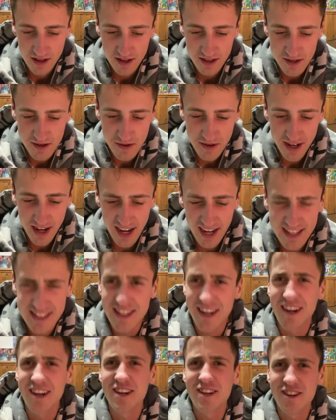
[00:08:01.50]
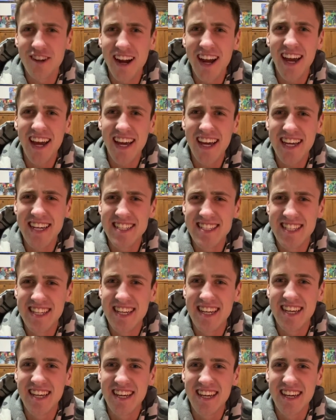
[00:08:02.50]
You guys are
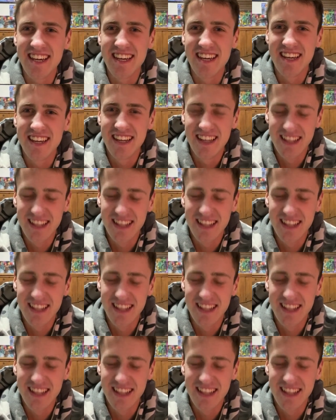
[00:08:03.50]
crazy.